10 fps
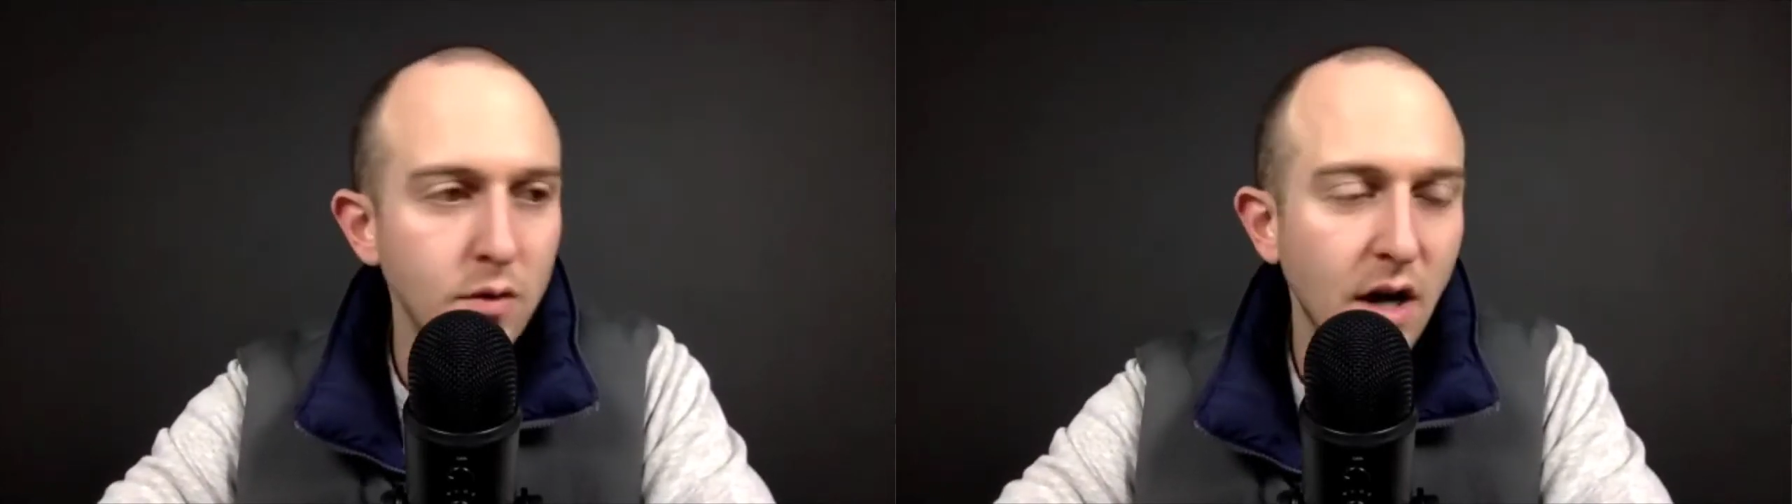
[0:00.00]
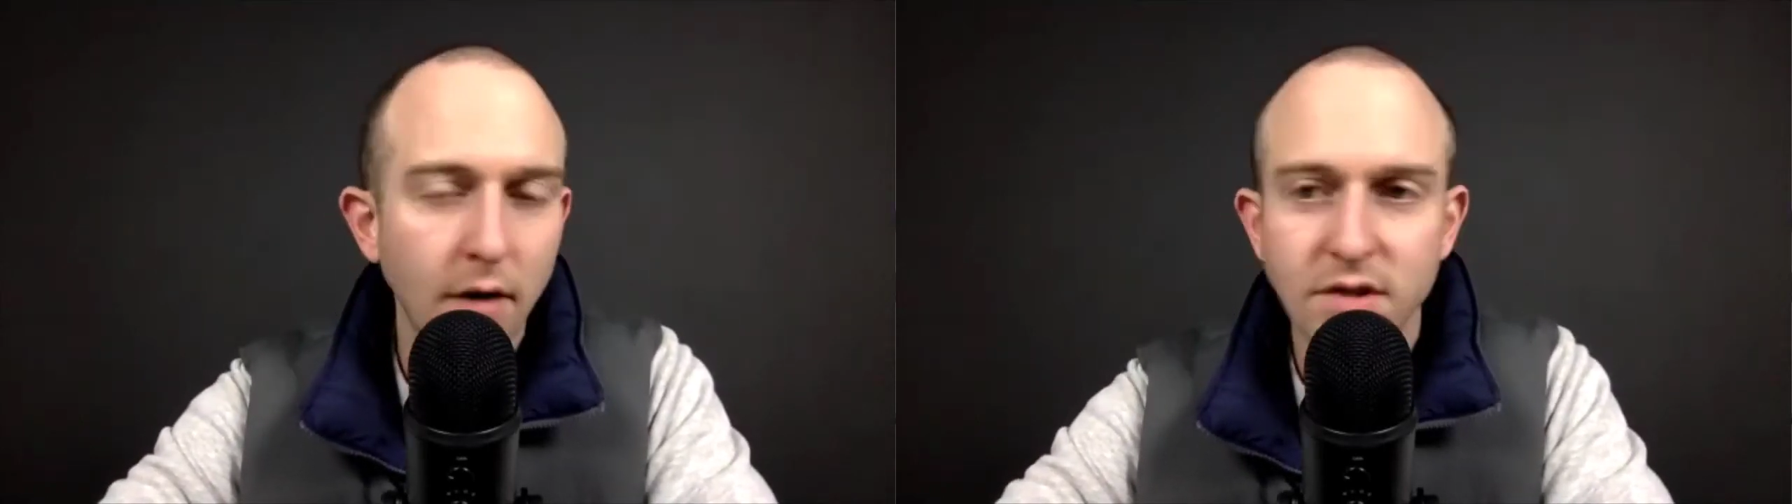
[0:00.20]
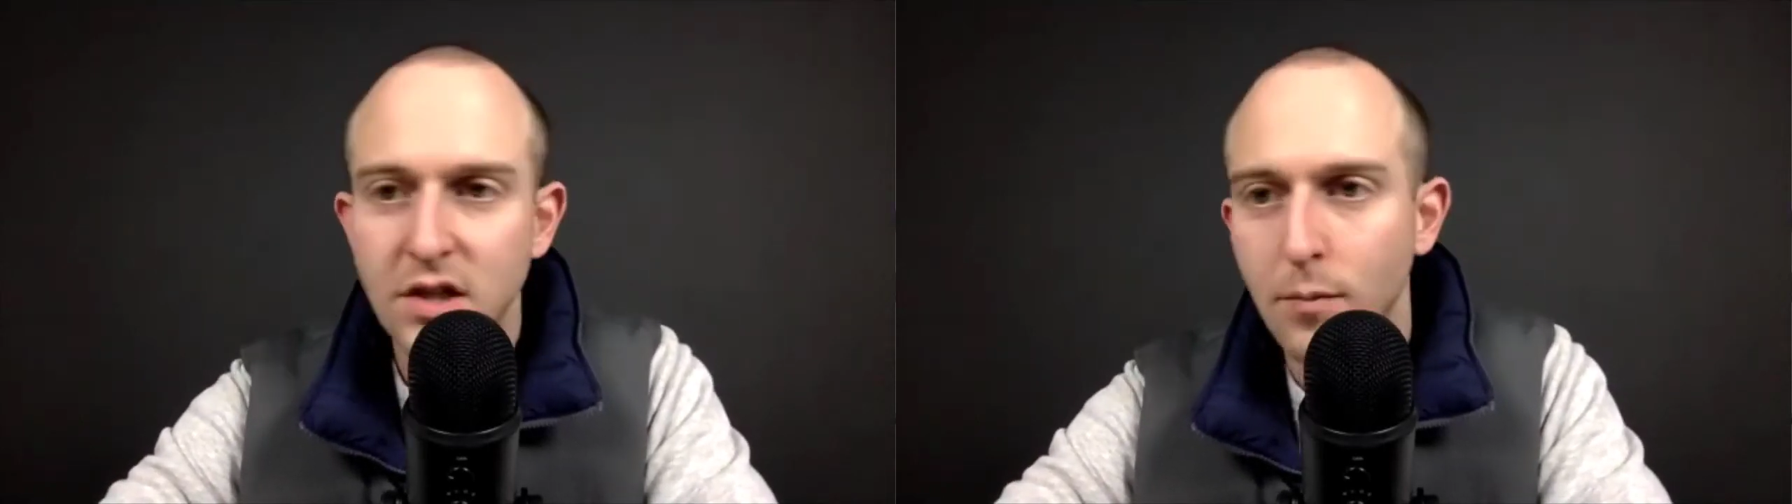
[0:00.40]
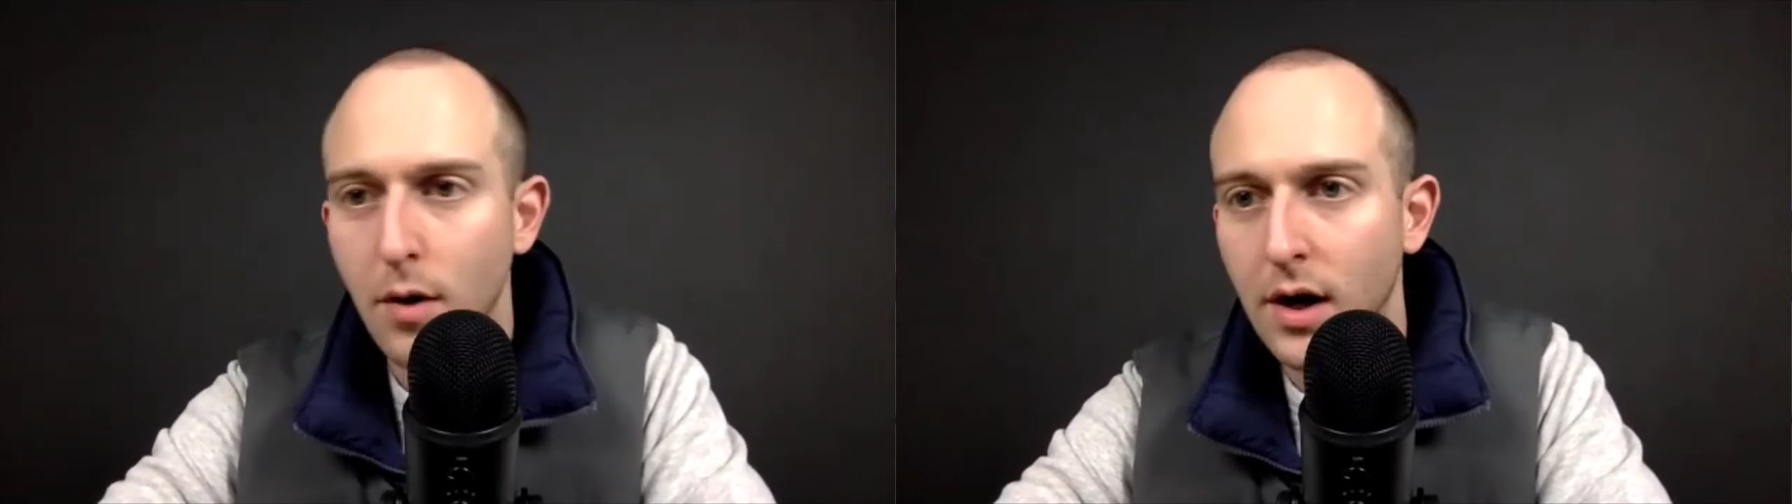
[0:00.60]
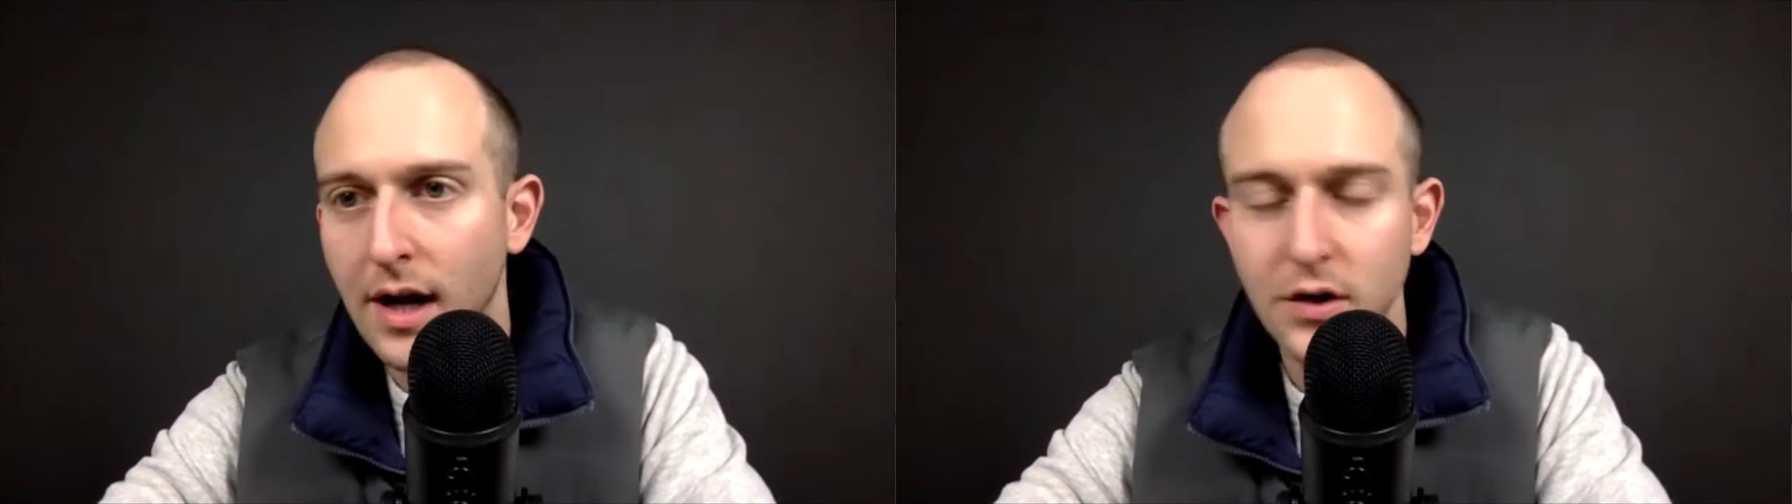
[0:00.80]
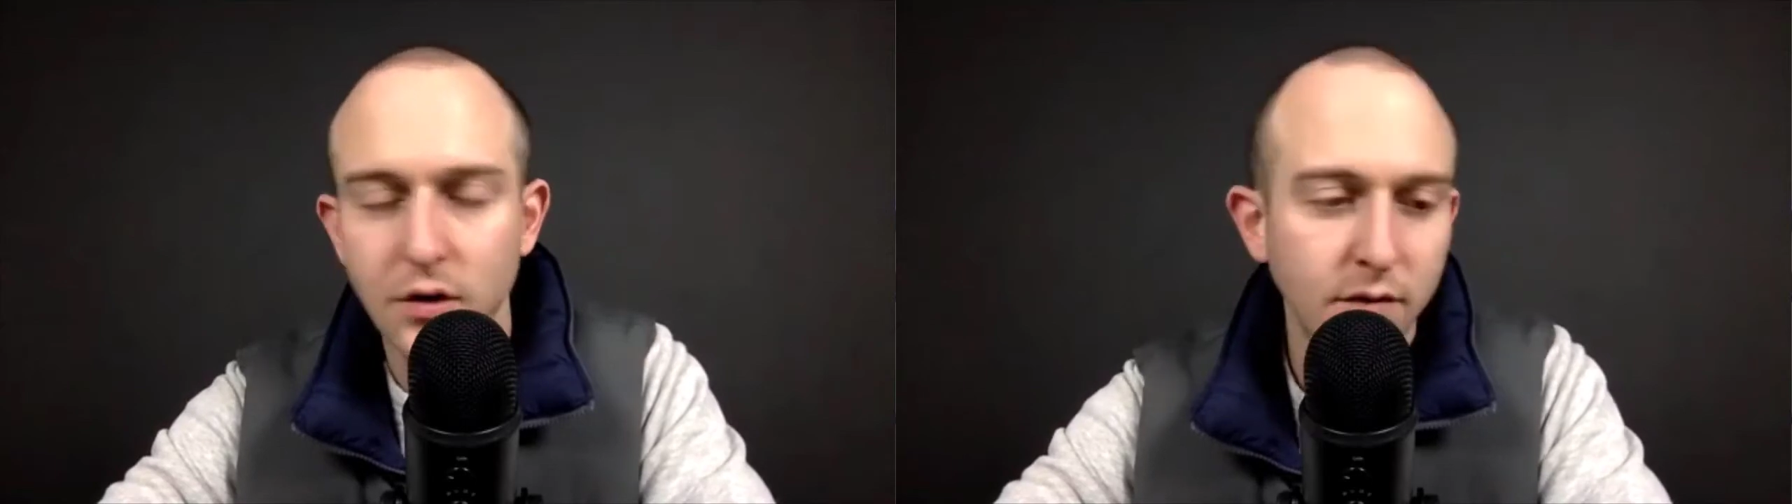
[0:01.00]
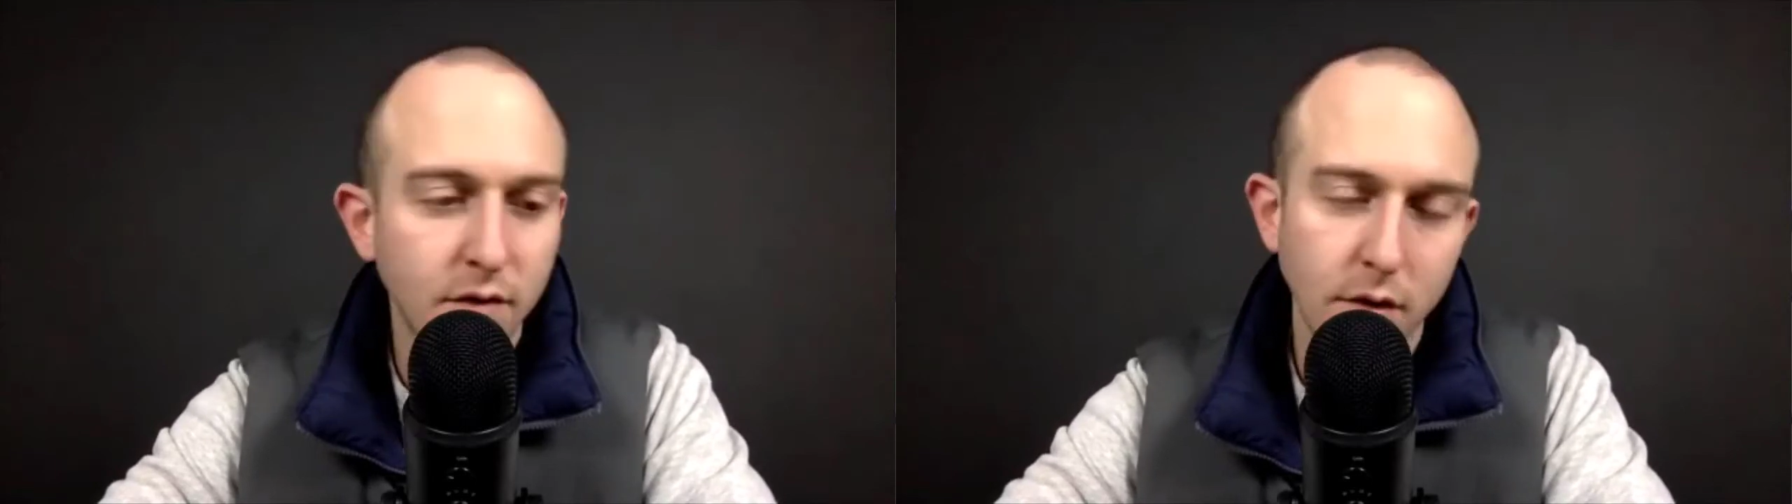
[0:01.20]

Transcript: conversational marketing and Drift